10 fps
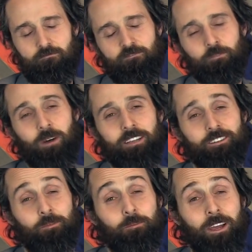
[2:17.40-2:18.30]
If you bought
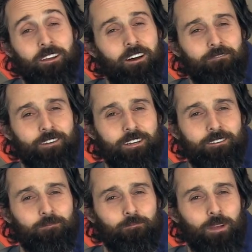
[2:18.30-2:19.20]
some of my coffee,
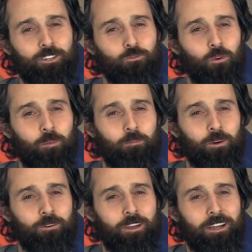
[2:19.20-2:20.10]

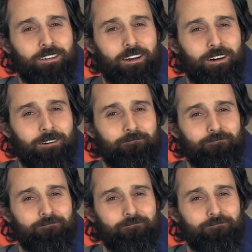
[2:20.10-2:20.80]
benchwarmerbrew.com,